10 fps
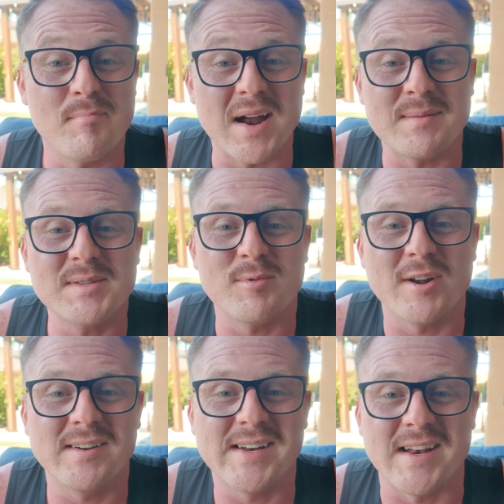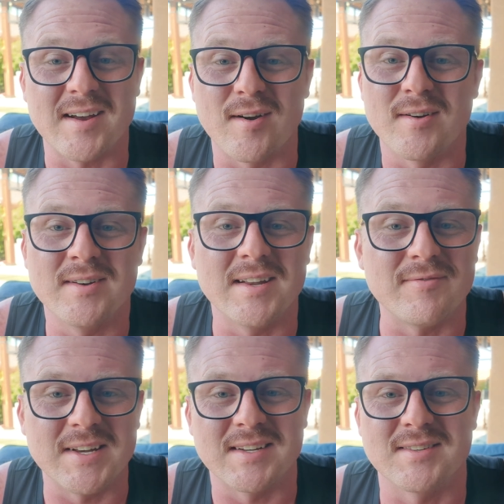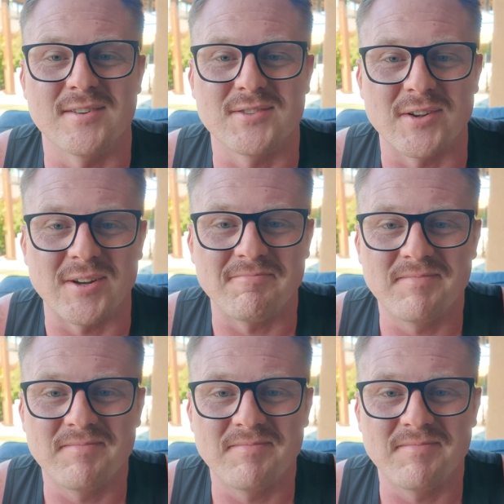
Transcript: My name is Brandon and I garden in Phoenix, Arizona.